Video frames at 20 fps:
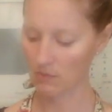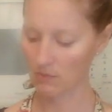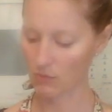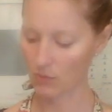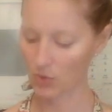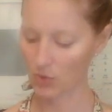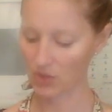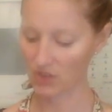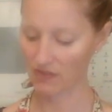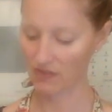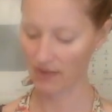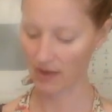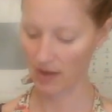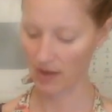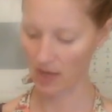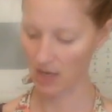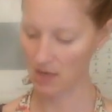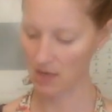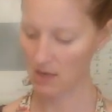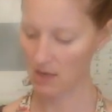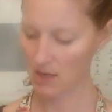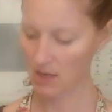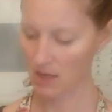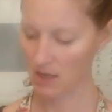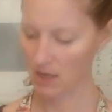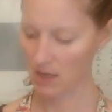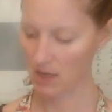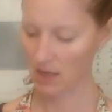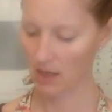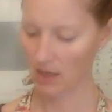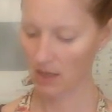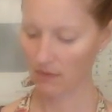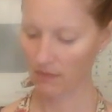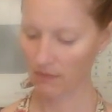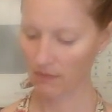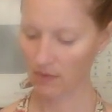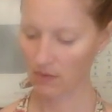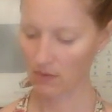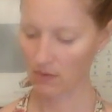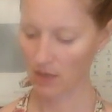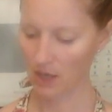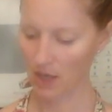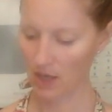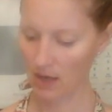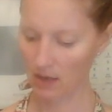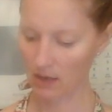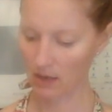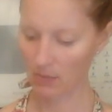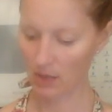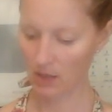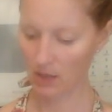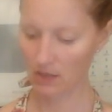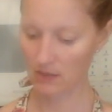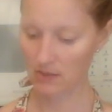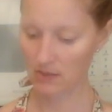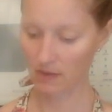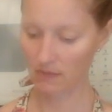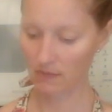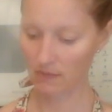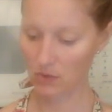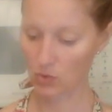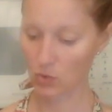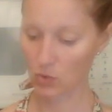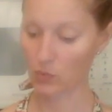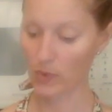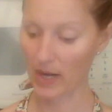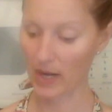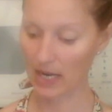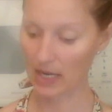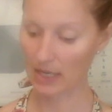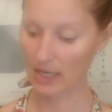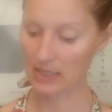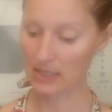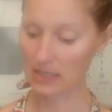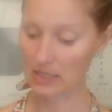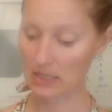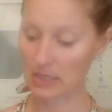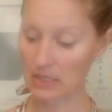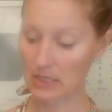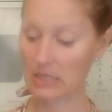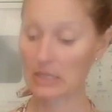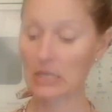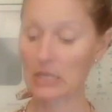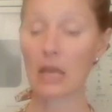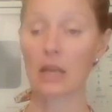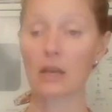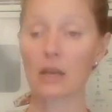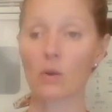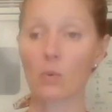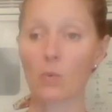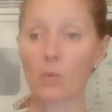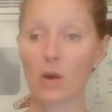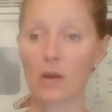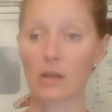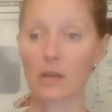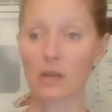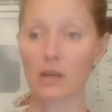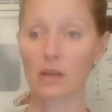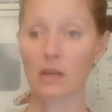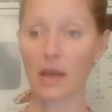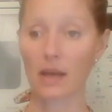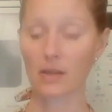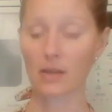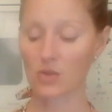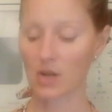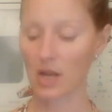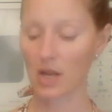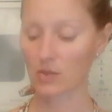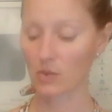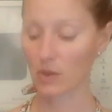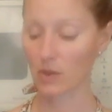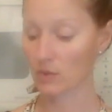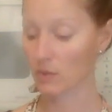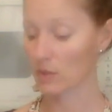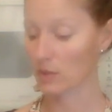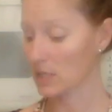which is fine if you can get them, and this stuff is great. It's a 10-to-1 extract, so I do a